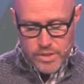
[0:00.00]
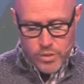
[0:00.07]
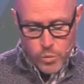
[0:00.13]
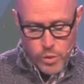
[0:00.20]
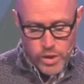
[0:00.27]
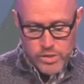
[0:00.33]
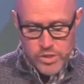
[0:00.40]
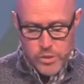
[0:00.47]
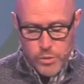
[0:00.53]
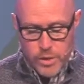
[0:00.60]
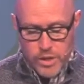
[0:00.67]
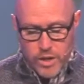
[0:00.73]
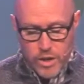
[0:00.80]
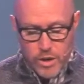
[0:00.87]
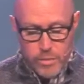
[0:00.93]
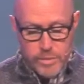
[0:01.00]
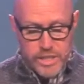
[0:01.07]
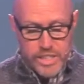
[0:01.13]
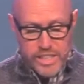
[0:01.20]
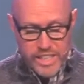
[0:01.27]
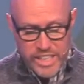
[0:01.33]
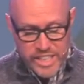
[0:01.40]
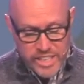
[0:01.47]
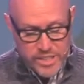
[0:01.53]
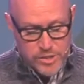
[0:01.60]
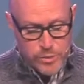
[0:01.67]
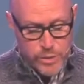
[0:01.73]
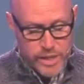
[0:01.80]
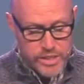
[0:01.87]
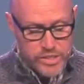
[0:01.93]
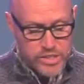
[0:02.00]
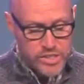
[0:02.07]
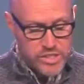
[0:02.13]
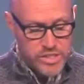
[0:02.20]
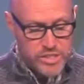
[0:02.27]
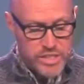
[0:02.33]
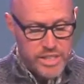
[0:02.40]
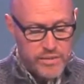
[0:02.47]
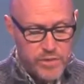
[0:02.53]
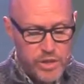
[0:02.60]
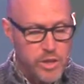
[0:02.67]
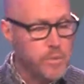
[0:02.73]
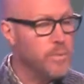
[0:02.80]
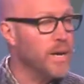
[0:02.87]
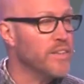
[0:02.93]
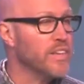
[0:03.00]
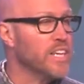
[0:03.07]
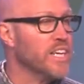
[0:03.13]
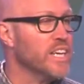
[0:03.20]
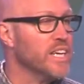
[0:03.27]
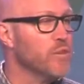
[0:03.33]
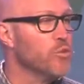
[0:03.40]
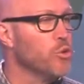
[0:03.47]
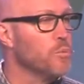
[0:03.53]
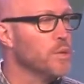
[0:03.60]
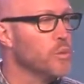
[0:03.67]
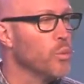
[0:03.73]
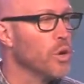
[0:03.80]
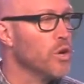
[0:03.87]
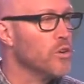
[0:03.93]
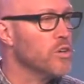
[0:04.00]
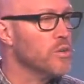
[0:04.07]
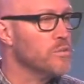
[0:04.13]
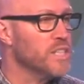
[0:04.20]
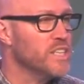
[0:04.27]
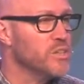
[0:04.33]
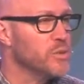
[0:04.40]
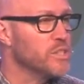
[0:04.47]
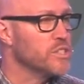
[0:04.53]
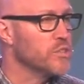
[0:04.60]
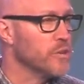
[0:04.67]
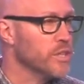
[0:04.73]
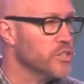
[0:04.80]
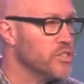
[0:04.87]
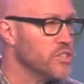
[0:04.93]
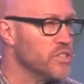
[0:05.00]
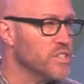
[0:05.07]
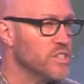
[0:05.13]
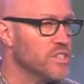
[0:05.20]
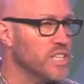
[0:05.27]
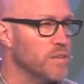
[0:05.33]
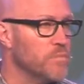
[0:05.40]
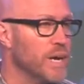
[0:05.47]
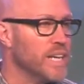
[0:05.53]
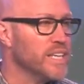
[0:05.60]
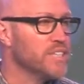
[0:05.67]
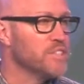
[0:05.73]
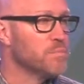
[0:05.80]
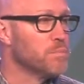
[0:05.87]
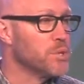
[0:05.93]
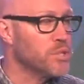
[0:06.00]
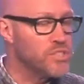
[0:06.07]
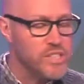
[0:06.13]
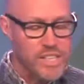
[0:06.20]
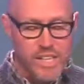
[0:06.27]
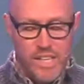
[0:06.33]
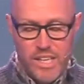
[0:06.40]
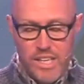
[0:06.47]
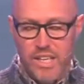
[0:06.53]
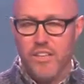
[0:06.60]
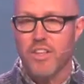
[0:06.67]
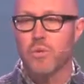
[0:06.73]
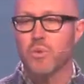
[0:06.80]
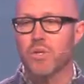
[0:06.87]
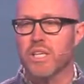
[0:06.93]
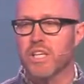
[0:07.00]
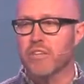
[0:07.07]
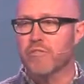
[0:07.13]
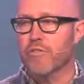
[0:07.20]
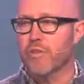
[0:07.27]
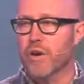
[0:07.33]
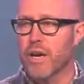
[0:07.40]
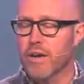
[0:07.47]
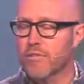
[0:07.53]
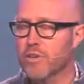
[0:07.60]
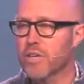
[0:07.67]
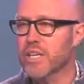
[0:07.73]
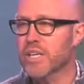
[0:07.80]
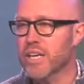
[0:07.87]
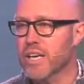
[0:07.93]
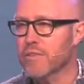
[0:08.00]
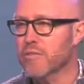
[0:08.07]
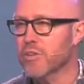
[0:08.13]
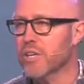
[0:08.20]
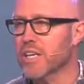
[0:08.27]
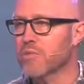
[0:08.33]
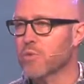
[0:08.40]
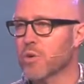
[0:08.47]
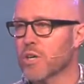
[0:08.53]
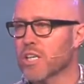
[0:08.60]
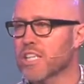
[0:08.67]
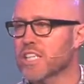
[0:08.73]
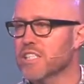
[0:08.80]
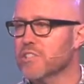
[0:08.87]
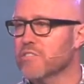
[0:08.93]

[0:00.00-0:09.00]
The ones who are garmented in his righteousness given to them by the king will be welcomed into his graciousness, and by his mercy they will eat forever and ever and work in his